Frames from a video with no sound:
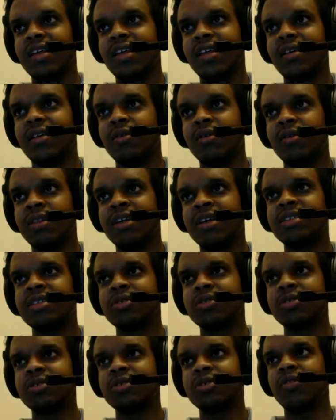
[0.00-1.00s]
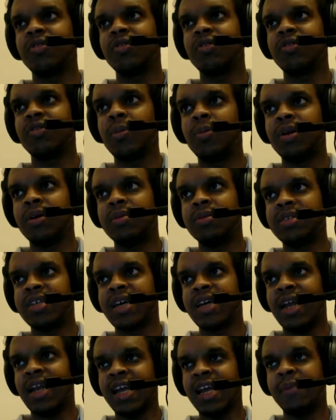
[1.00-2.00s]
this is one of the problems that
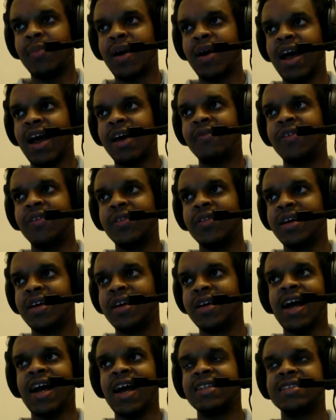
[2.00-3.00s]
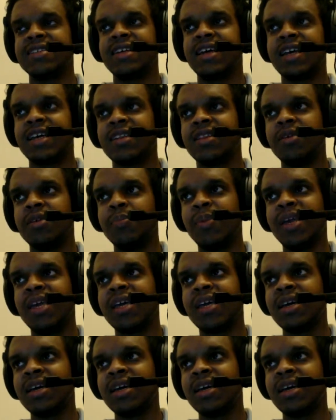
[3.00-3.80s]
Labour have on their hands, like the big